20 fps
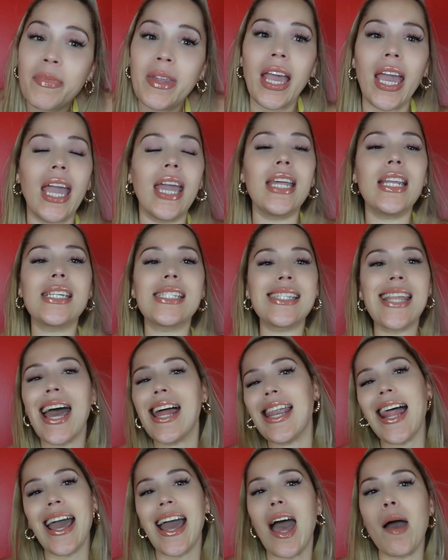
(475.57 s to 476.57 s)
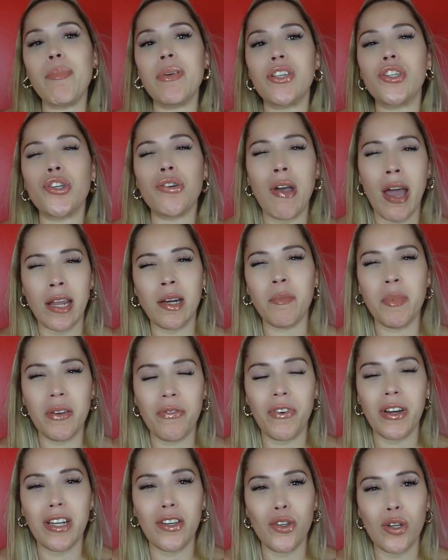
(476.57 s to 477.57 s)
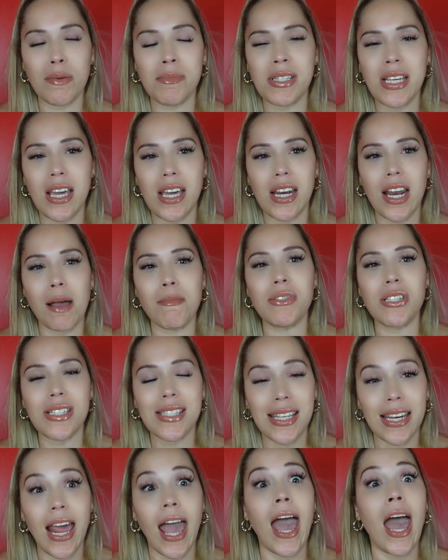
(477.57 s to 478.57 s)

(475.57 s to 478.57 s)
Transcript: and it's not like I be trying to be funny, you know what I'm saying? I'm just an